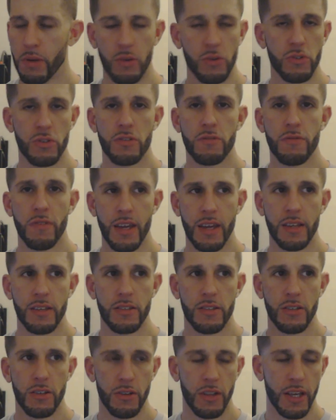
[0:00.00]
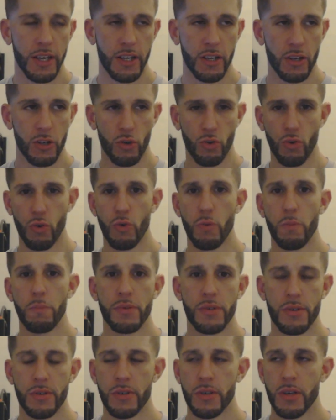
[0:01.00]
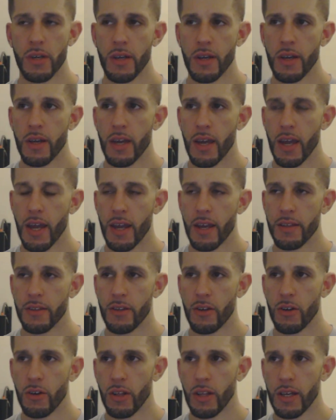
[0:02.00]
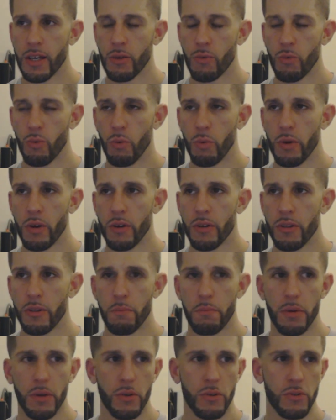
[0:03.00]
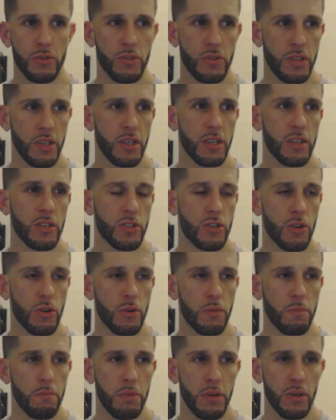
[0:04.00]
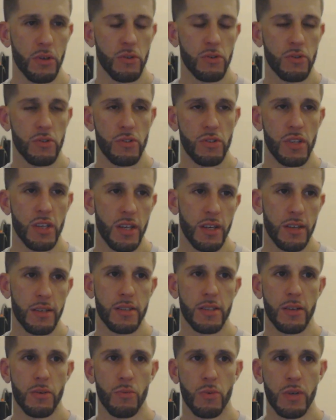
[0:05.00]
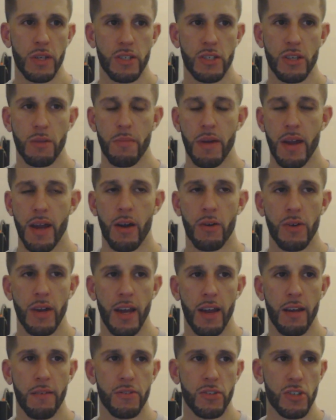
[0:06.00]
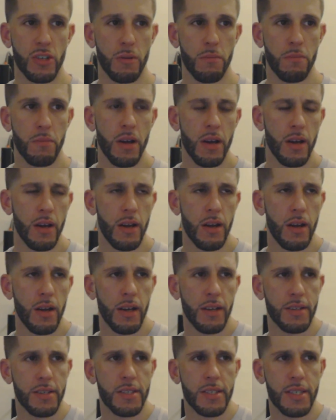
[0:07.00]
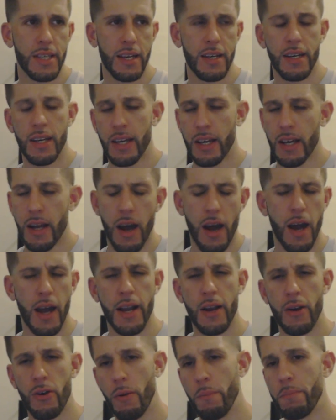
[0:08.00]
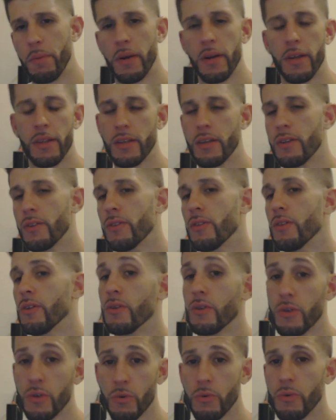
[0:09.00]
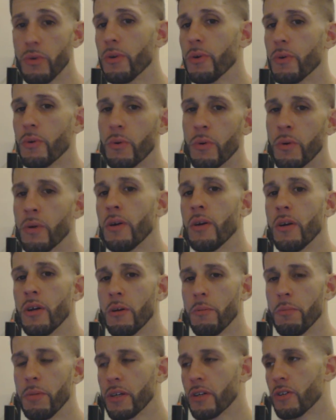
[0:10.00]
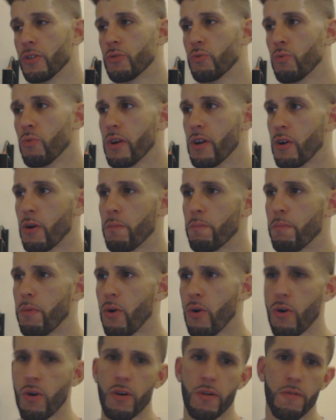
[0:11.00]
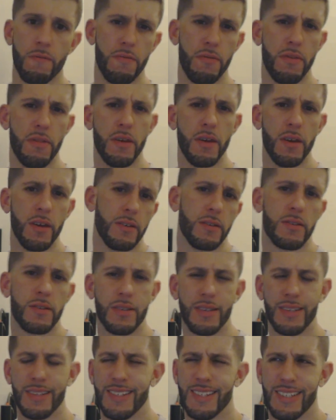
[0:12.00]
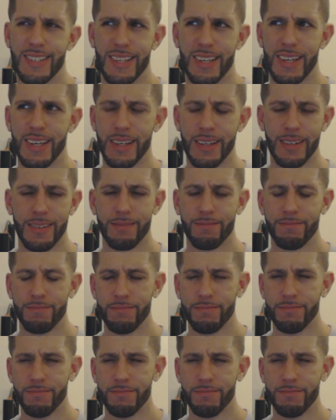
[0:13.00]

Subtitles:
Bills fans. They're like groups, and they're like, well, we're the Bills this or Bills this, and we somehow have some ascending higher opinion than you do because we are part of this. And it's just like,